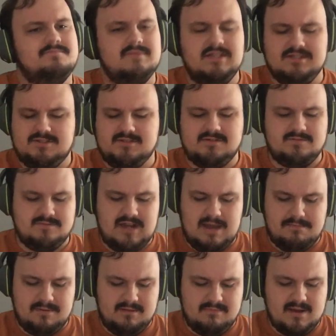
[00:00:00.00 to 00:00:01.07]
Decent
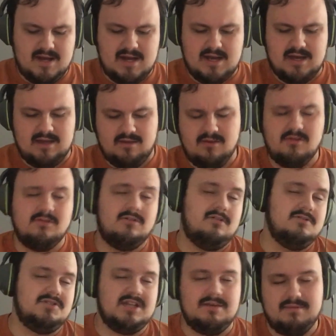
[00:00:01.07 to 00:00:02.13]
rapping by good
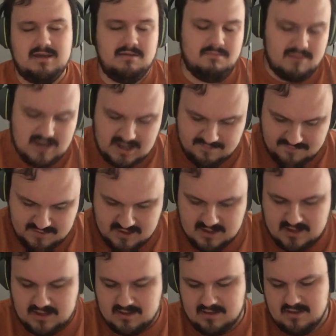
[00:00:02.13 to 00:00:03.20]
old
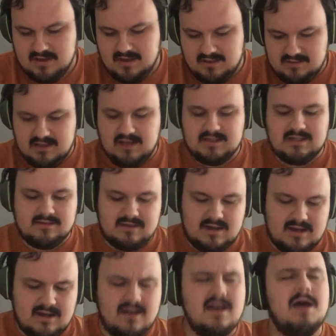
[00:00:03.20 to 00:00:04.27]
JPEGMAFIA,
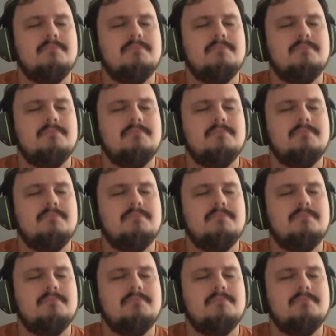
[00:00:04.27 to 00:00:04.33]
da-da-da.